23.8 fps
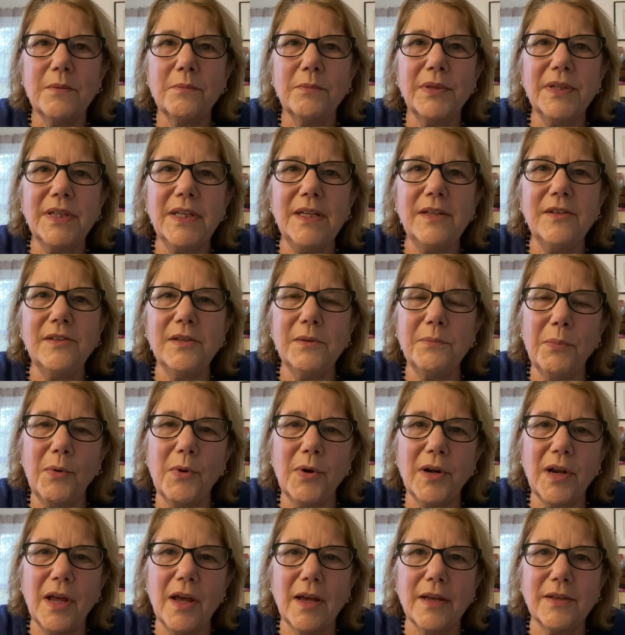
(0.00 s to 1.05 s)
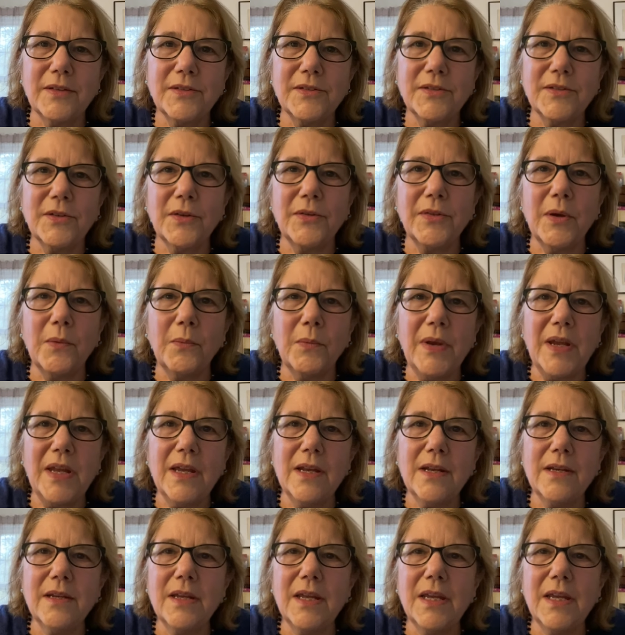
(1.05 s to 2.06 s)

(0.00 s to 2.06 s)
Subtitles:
Please support us so that we can